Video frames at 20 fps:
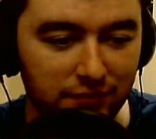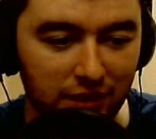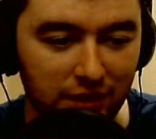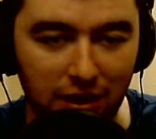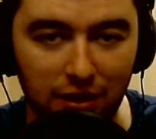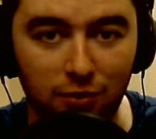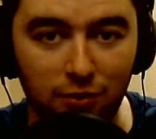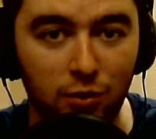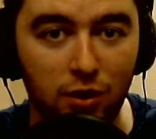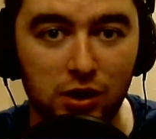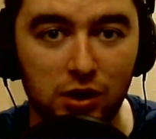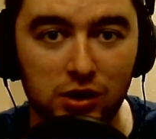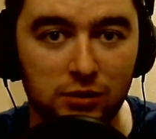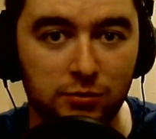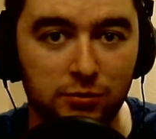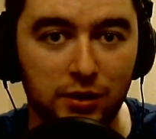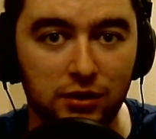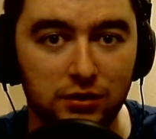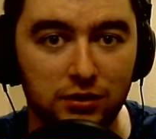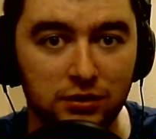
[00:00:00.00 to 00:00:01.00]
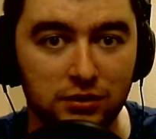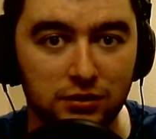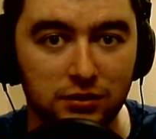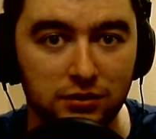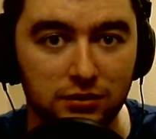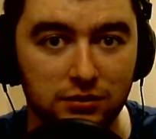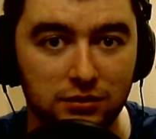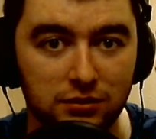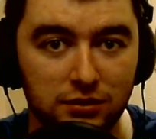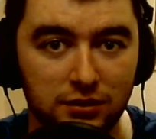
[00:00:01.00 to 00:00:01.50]
water bottle,
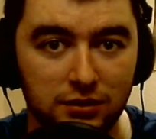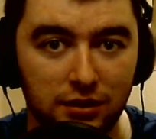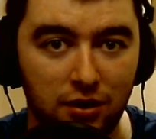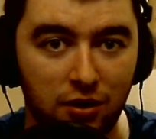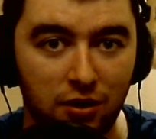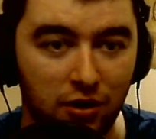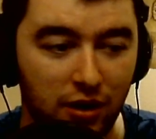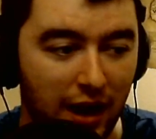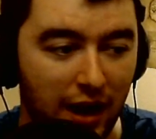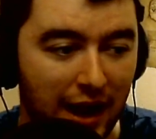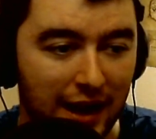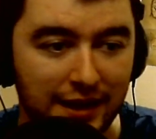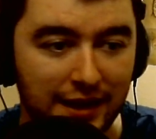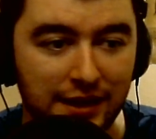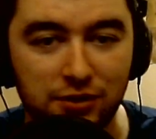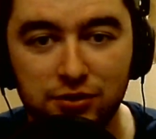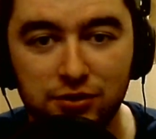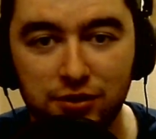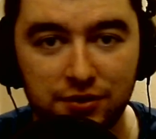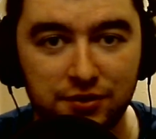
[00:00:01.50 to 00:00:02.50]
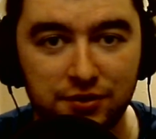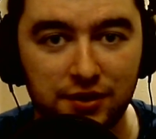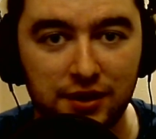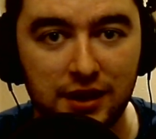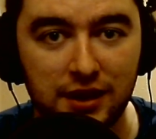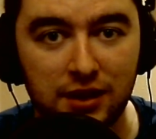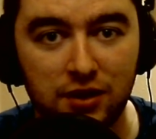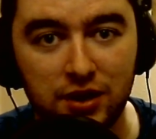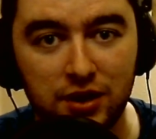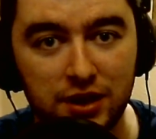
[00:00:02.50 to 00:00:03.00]
or any other
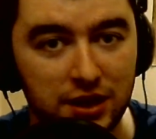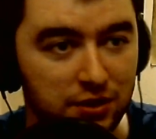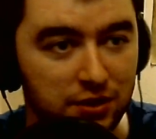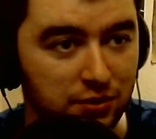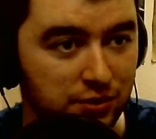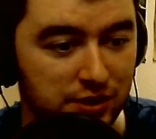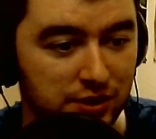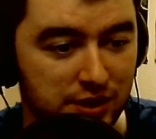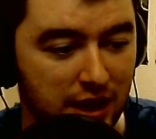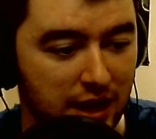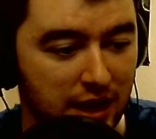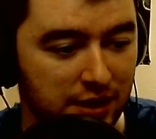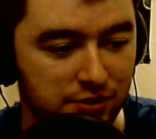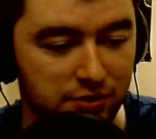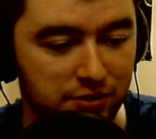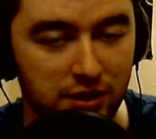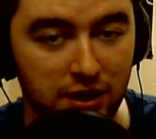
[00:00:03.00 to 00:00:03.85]
thing. I use, actually,